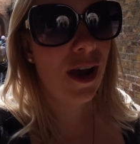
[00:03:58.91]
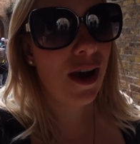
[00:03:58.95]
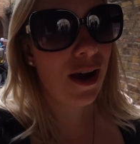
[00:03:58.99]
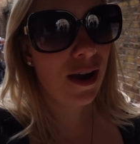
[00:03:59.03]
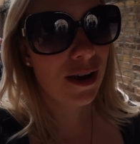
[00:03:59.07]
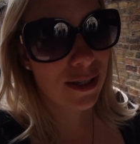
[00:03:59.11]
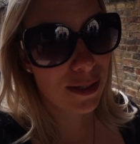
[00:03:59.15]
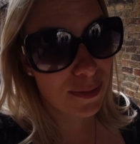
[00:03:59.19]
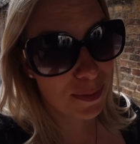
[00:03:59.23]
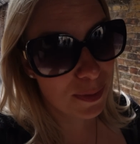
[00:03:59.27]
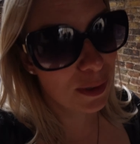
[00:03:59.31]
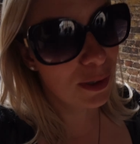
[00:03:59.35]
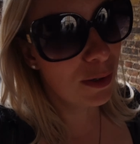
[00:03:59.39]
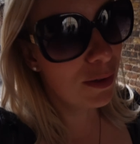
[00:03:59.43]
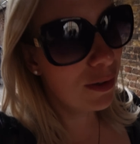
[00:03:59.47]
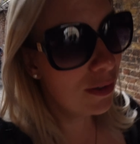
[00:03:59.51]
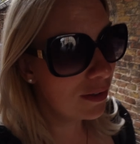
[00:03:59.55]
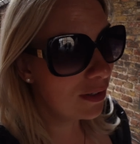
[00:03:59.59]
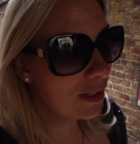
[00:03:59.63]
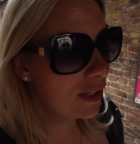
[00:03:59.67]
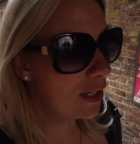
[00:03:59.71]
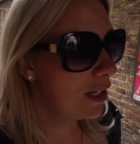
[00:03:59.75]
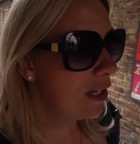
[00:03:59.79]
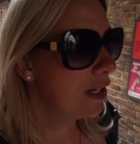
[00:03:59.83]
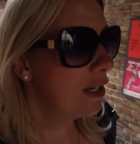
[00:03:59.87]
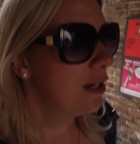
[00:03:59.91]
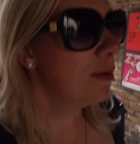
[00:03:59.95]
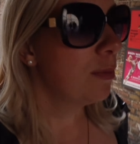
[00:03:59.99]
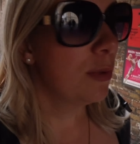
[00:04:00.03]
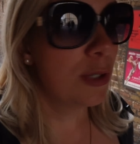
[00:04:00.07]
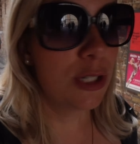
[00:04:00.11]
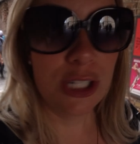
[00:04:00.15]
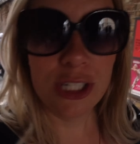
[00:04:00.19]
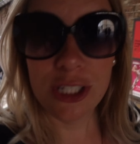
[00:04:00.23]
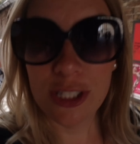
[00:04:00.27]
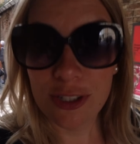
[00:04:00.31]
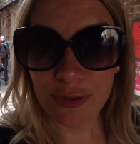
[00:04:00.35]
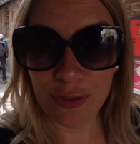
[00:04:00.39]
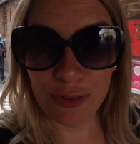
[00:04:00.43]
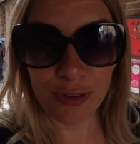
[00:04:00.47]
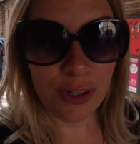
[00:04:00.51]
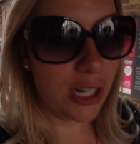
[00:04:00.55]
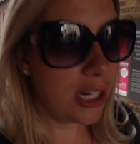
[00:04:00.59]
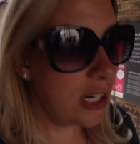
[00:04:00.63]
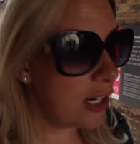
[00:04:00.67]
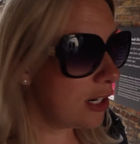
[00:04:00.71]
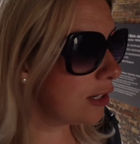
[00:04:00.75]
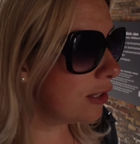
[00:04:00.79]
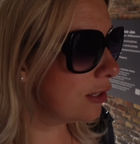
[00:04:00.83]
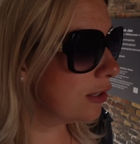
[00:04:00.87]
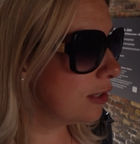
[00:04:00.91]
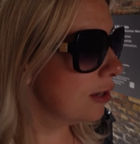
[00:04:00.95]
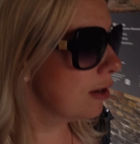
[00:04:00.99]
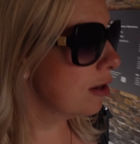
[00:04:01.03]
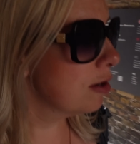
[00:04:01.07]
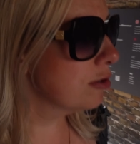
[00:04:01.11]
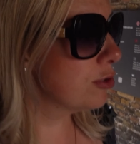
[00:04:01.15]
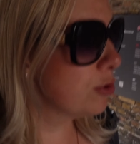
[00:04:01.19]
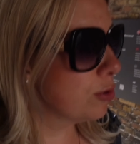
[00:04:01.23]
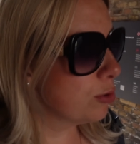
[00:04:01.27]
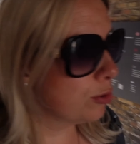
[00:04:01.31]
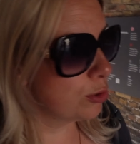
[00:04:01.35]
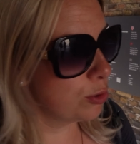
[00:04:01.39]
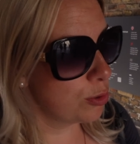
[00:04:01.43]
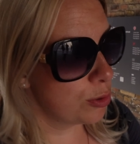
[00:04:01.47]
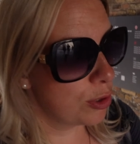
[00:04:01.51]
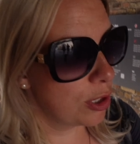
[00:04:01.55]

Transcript: hospital, which is free. They also do